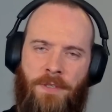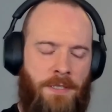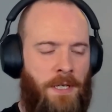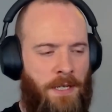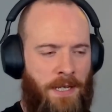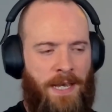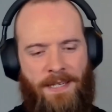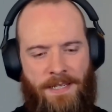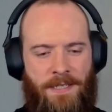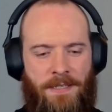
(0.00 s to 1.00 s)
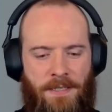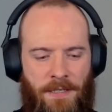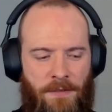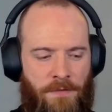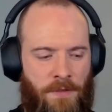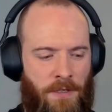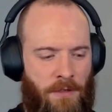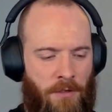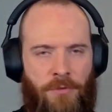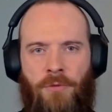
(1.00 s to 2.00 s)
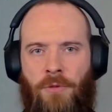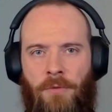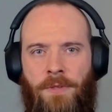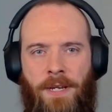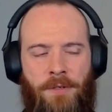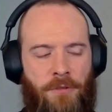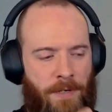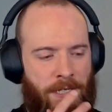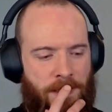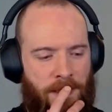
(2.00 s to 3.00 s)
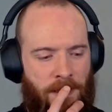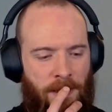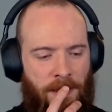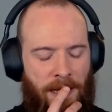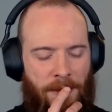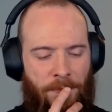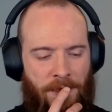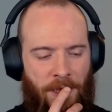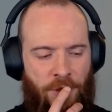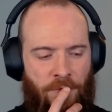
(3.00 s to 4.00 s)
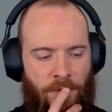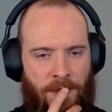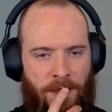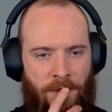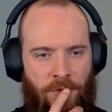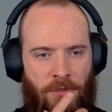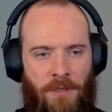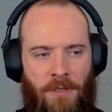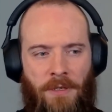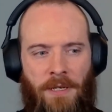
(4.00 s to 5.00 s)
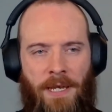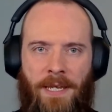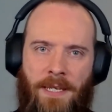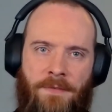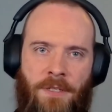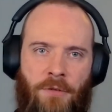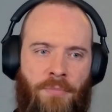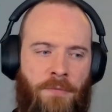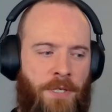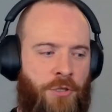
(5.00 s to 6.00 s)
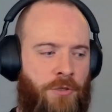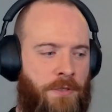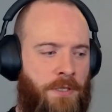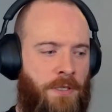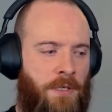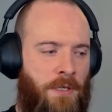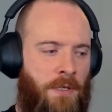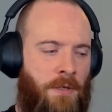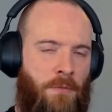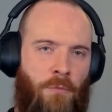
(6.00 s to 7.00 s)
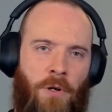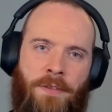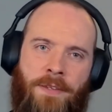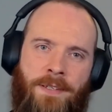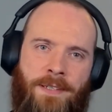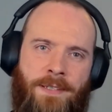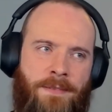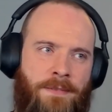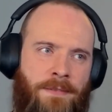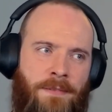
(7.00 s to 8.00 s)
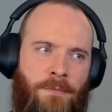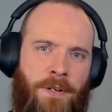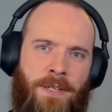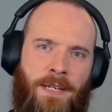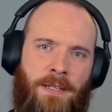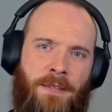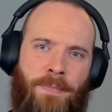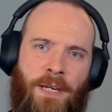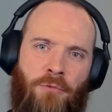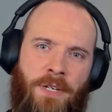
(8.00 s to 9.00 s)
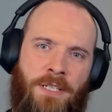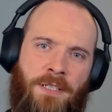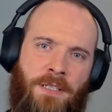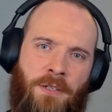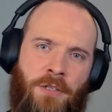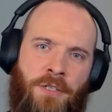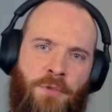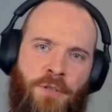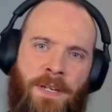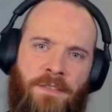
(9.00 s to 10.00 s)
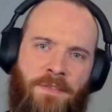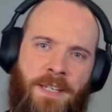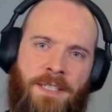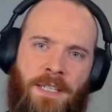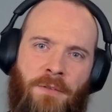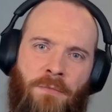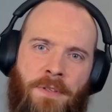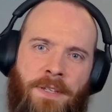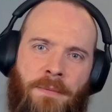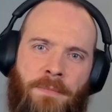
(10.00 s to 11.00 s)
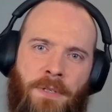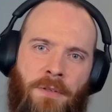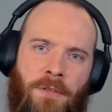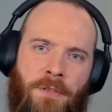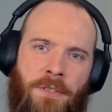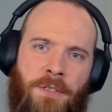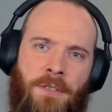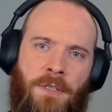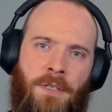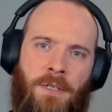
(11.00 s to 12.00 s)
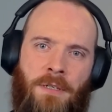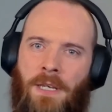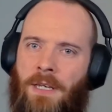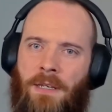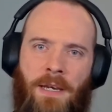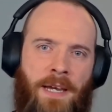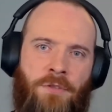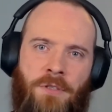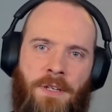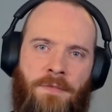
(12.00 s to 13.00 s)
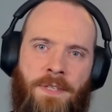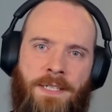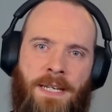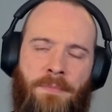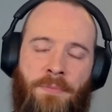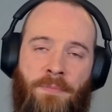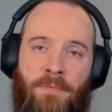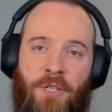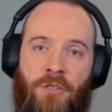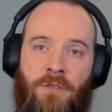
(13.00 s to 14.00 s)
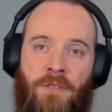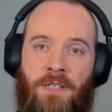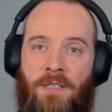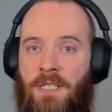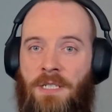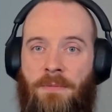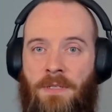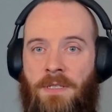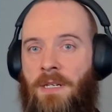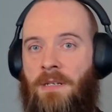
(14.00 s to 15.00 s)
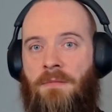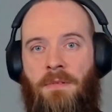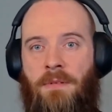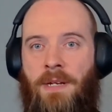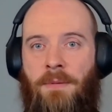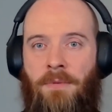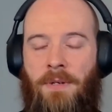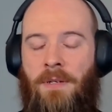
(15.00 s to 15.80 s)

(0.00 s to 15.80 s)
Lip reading: these, I guess that's kind of also called the enterprise application within Entra. It gives out permissions. What are the what are the kind of the big risks that customers might face then with that? Because, hey, I've just given this app permission that it needs because, hey, I